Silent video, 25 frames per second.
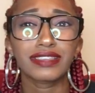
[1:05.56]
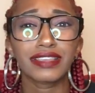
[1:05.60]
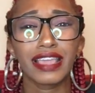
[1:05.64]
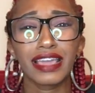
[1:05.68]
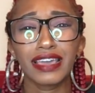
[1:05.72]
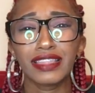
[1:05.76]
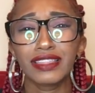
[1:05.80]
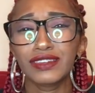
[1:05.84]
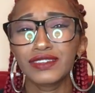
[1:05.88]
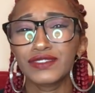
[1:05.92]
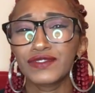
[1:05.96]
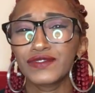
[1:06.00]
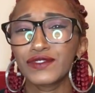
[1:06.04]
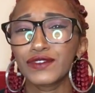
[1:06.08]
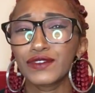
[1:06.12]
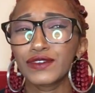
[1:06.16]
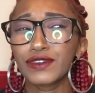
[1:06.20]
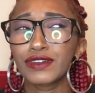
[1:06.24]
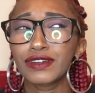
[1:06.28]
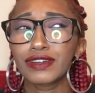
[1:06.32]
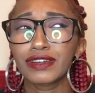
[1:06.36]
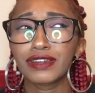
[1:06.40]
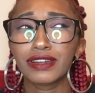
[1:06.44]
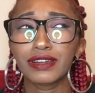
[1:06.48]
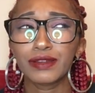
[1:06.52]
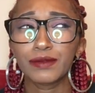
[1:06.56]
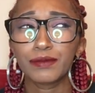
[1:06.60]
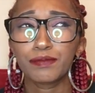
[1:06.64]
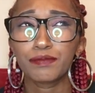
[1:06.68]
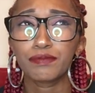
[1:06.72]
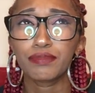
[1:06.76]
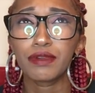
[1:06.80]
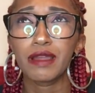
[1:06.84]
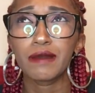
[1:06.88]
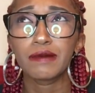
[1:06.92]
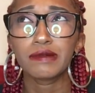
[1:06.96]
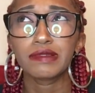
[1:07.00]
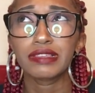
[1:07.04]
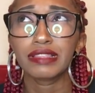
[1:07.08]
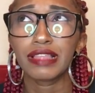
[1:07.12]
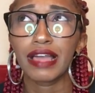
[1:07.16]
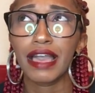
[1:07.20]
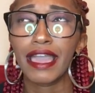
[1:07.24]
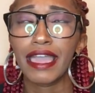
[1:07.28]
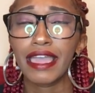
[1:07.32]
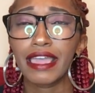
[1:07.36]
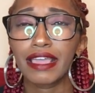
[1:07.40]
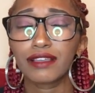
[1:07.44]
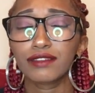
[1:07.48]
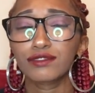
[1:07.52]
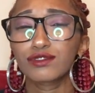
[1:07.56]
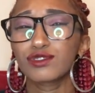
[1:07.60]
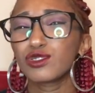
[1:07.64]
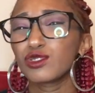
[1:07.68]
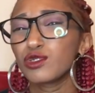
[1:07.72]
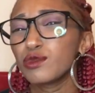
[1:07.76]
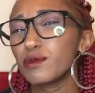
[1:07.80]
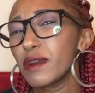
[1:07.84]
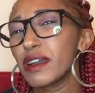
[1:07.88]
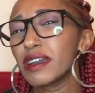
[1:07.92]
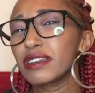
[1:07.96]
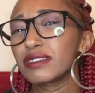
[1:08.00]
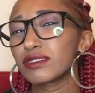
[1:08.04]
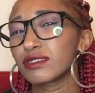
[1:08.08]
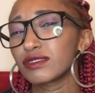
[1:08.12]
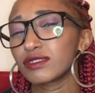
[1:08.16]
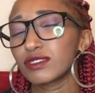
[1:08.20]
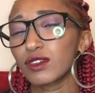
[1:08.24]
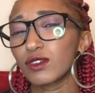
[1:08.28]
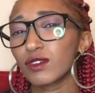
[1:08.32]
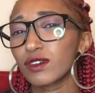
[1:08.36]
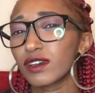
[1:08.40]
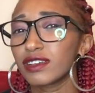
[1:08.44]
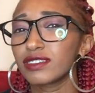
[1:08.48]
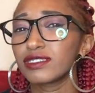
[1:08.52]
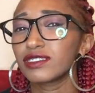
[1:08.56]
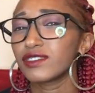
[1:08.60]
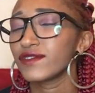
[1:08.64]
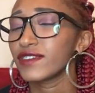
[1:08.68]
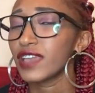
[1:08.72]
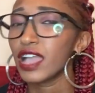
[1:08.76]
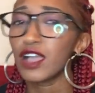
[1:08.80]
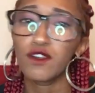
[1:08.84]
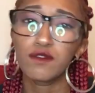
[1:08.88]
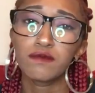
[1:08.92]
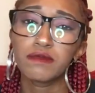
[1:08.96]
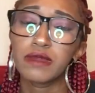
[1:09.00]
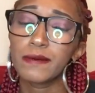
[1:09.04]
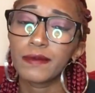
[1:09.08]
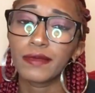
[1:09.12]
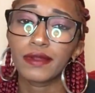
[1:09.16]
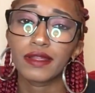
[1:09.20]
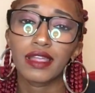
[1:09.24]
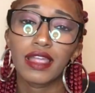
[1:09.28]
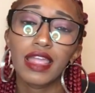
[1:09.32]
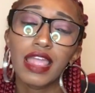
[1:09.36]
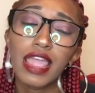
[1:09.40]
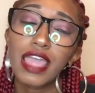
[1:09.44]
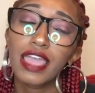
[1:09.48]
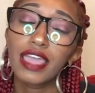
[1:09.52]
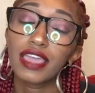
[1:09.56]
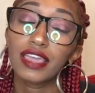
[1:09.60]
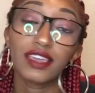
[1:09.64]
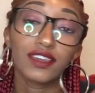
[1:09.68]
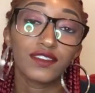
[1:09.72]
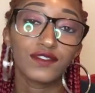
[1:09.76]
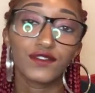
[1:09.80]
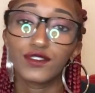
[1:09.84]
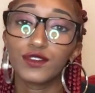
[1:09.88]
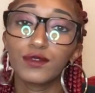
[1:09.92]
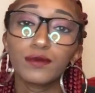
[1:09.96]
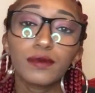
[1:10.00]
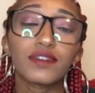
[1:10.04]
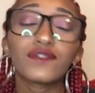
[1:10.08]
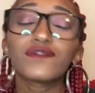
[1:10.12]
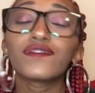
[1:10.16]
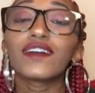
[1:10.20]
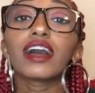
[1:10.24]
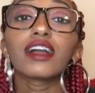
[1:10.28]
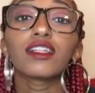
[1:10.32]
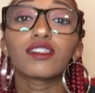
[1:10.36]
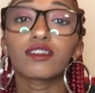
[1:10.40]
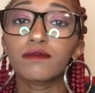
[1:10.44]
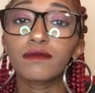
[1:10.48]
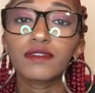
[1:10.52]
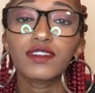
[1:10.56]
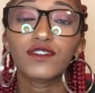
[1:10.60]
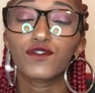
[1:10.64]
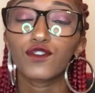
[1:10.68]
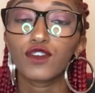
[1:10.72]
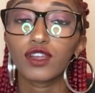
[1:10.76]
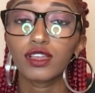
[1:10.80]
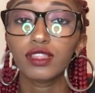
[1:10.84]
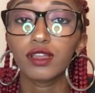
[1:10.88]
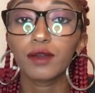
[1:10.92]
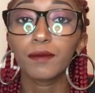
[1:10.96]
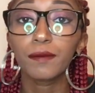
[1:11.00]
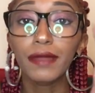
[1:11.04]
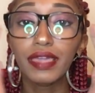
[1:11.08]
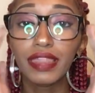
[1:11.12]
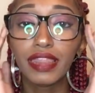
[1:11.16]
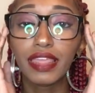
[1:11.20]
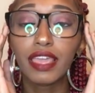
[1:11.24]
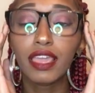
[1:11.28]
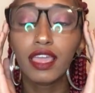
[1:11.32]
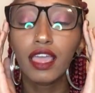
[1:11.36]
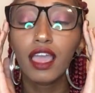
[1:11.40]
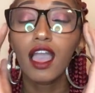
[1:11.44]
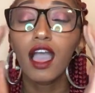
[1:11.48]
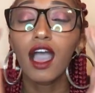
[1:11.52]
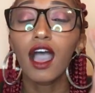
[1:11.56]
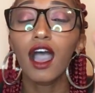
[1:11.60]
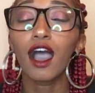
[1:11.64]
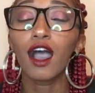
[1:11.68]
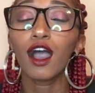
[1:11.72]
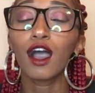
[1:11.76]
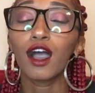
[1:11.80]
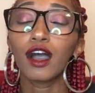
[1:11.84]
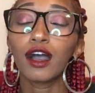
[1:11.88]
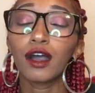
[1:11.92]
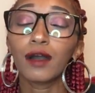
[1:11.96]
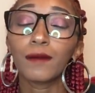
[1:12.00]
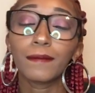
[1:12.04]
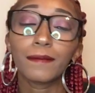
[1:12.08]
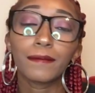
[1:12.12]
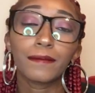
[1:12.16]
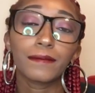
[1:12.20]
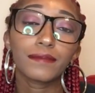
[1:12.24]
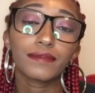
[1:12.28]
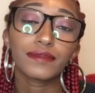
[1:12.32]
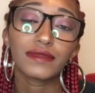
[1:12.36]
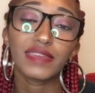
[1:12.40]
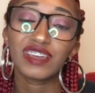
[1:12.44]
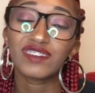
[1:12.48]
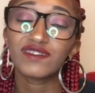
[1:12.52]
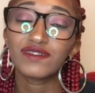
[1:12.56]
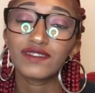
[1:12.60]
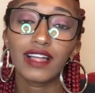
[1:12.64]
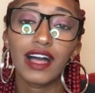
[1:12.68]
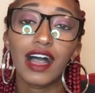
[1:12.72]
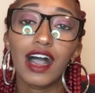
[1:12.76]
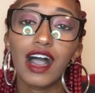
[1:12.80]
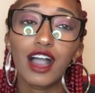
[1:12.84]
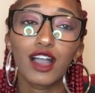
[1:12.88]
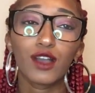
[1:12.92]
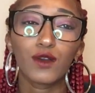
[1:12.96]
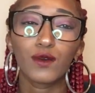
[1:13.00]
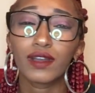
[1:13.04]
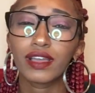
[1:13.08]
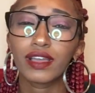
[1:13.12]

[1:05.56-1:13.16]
together for probably like 2 months or so. Cause if y'all remember, if you've been following me for a little minute, that vlog